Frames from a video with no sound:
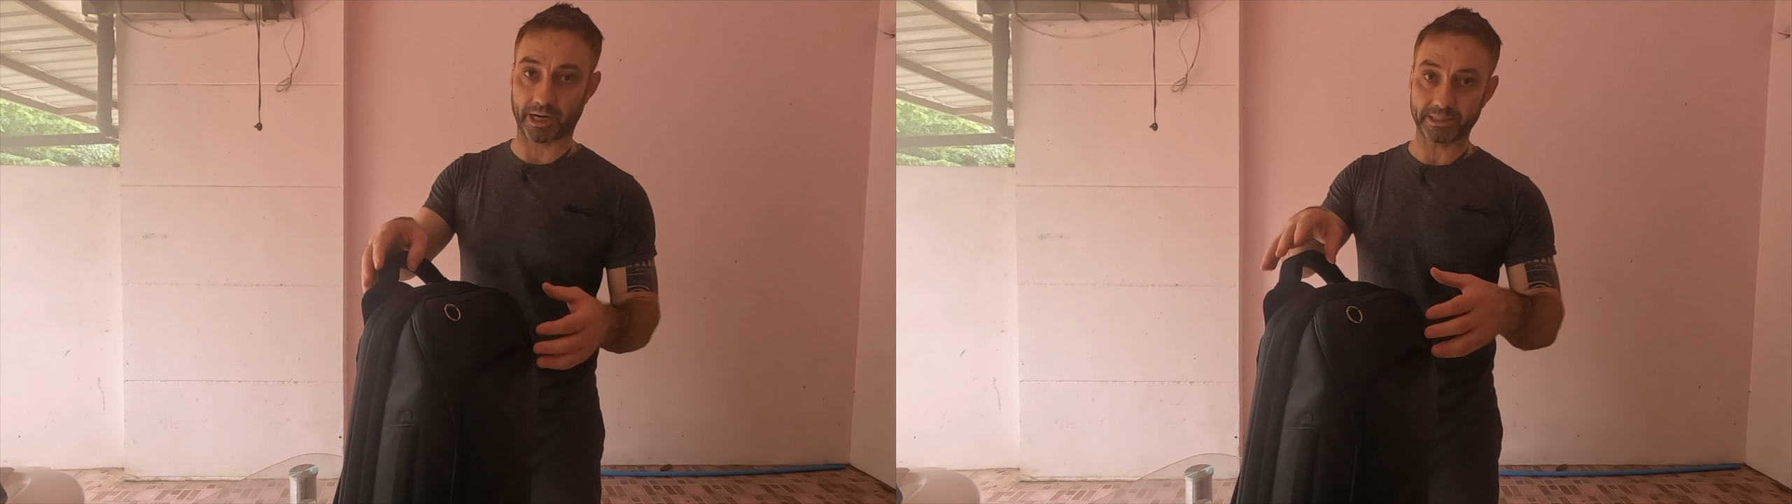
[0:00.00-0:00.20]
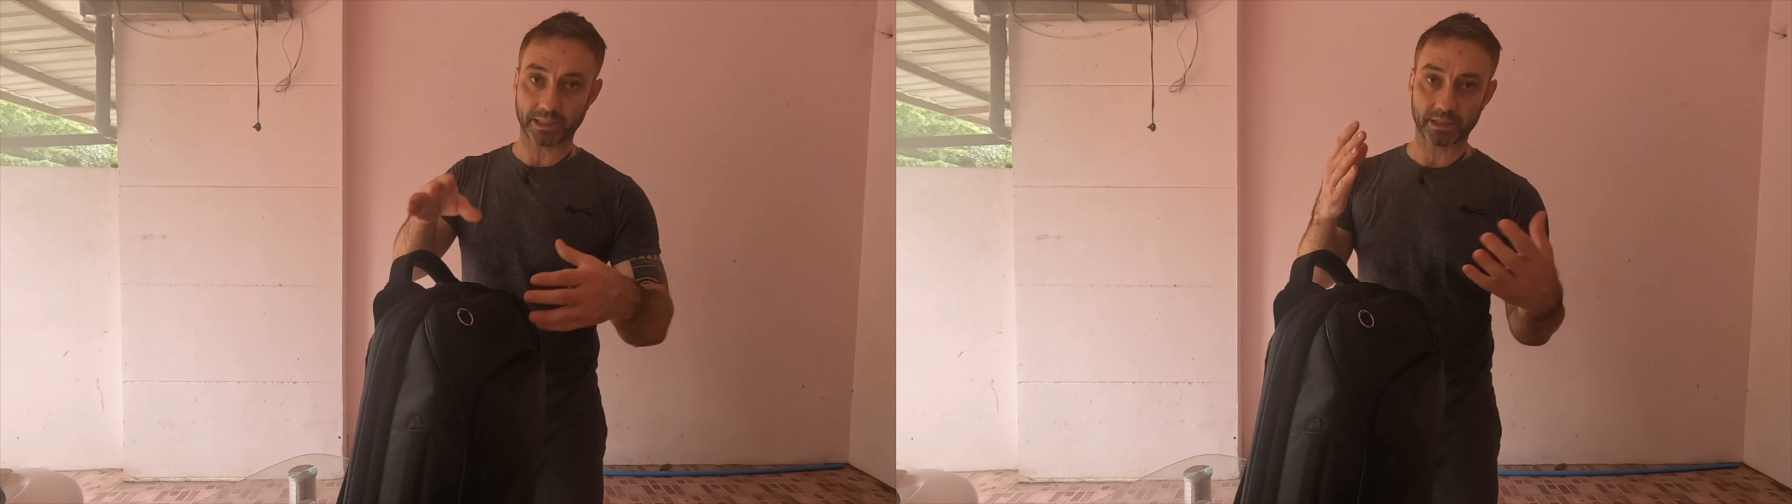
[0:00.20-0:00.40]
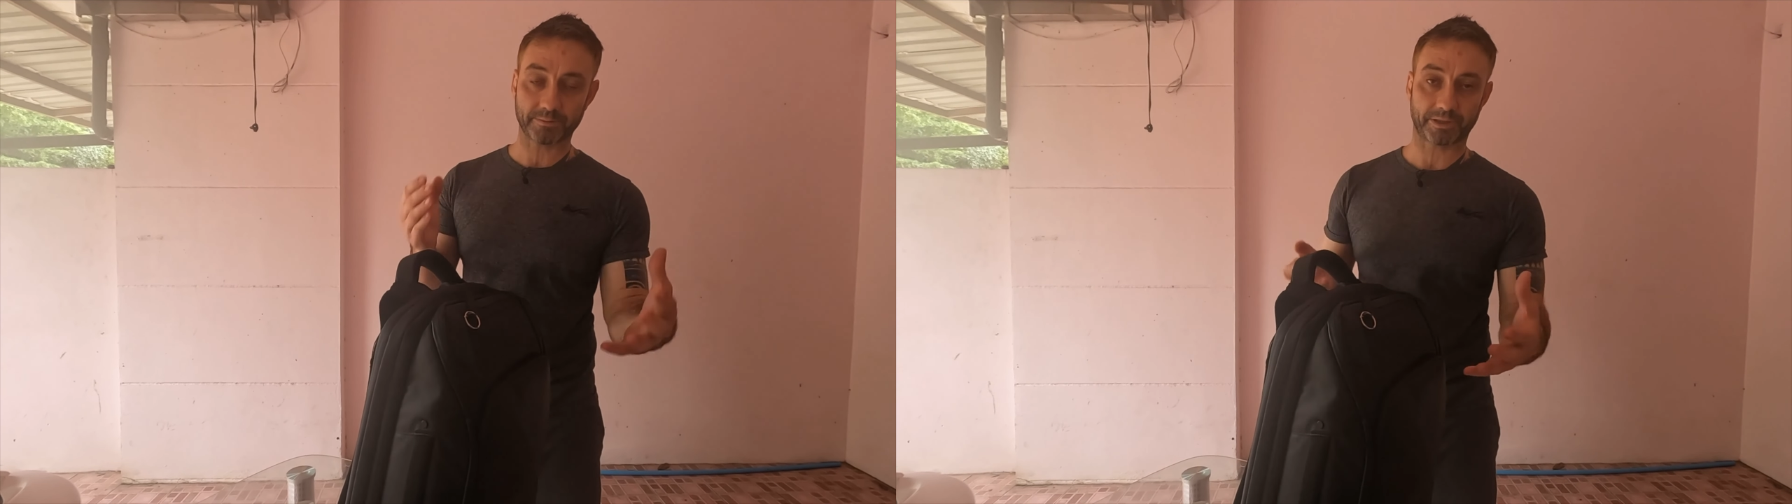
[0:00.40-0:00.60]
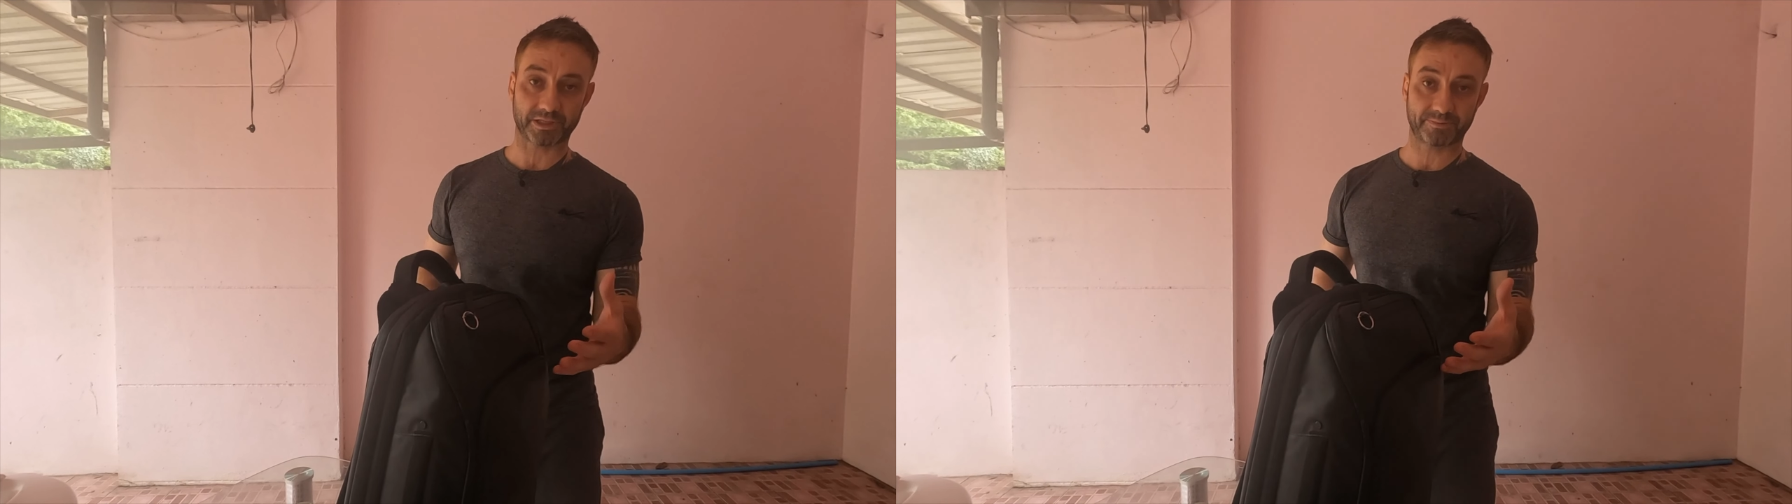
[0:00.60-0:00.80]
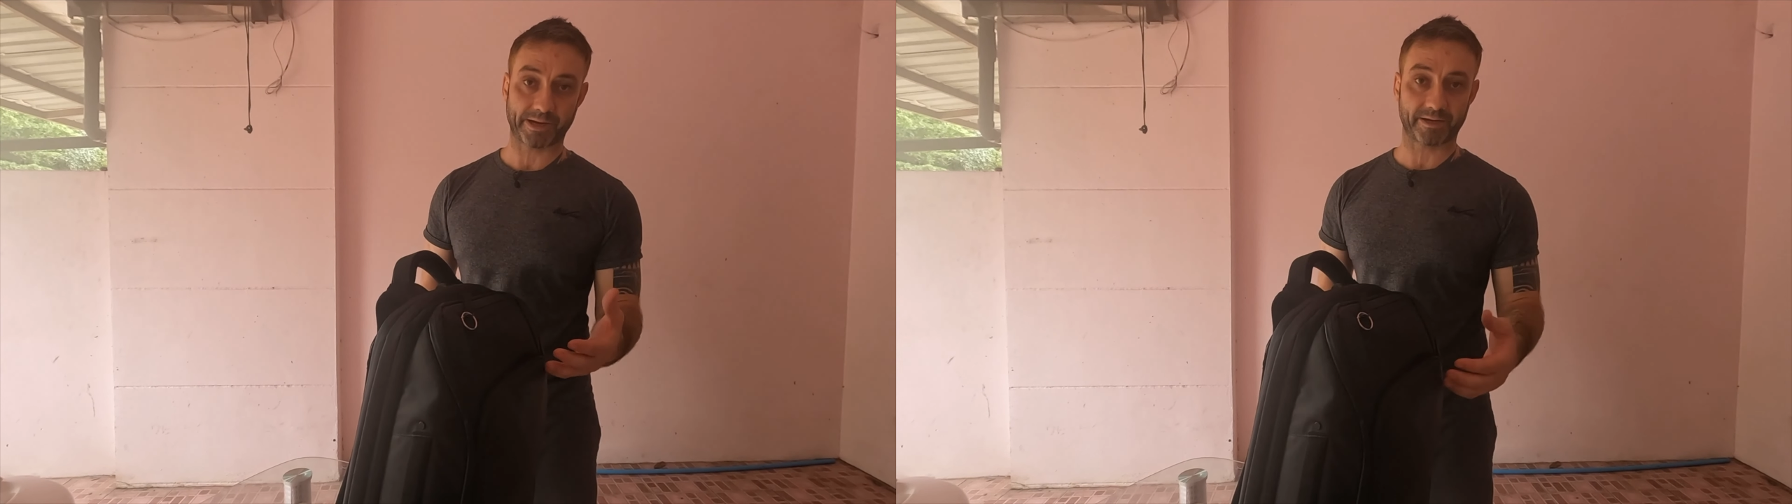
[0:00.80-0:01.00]
I talked about
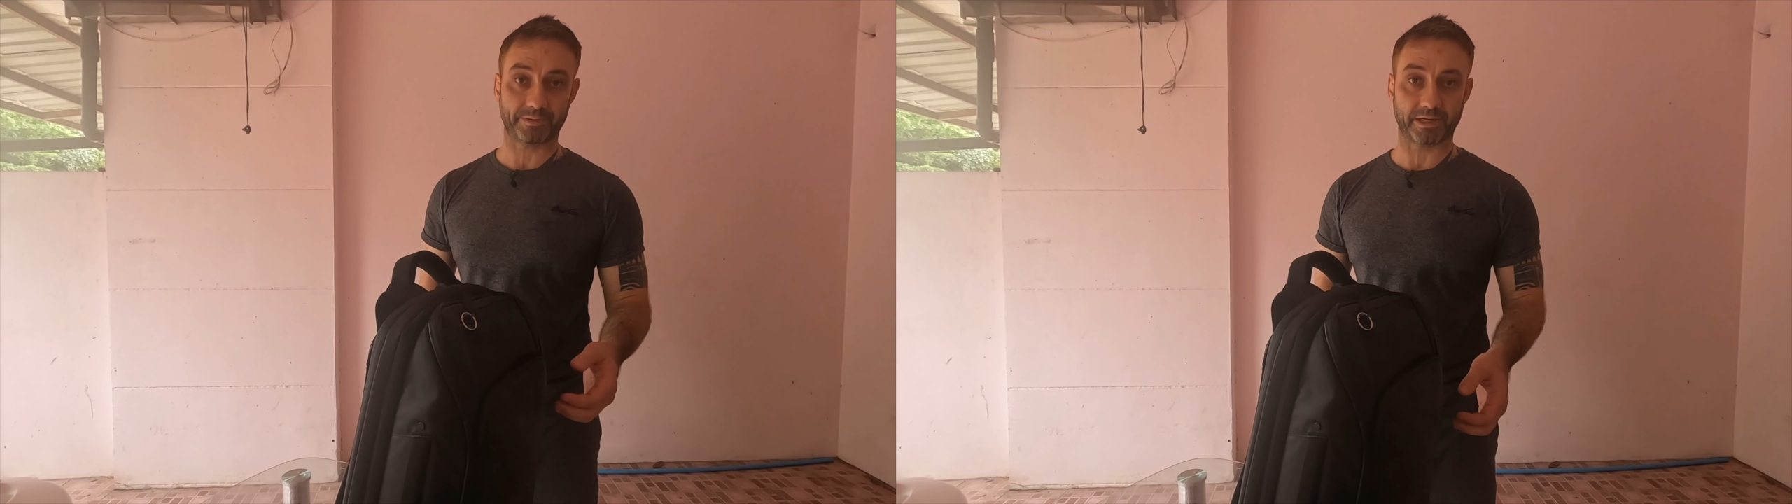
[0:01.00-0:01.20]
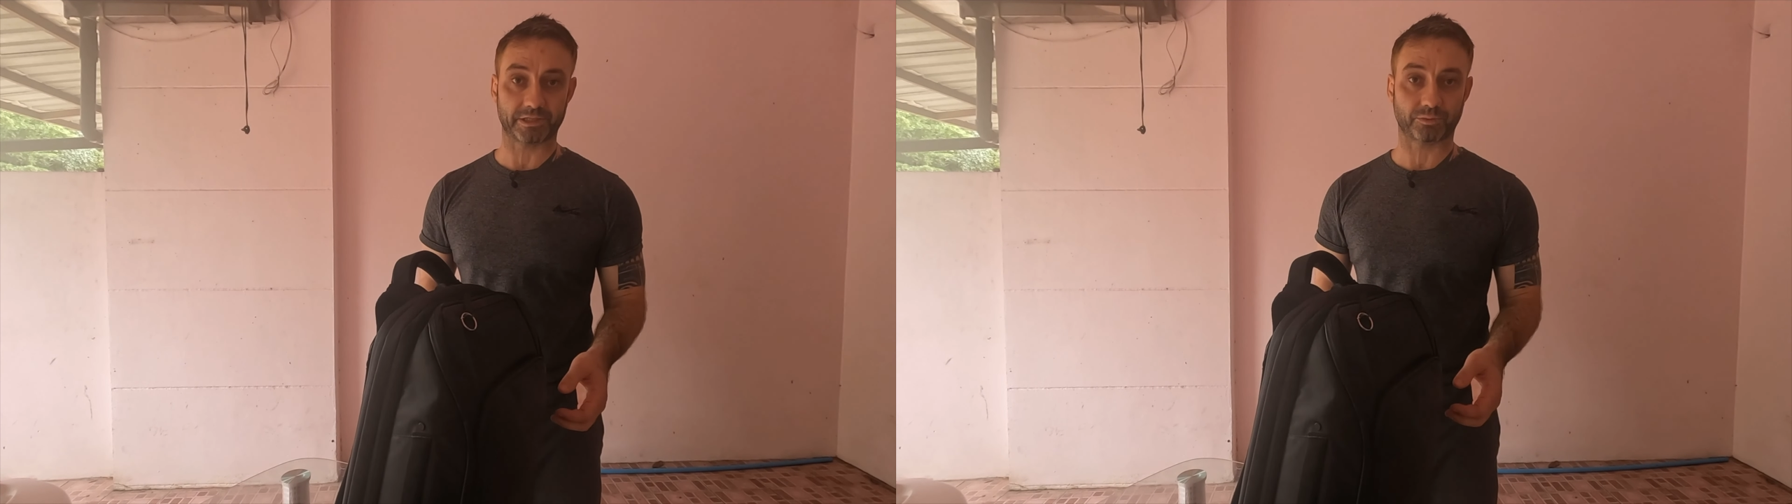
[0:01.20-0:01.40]
this bag being a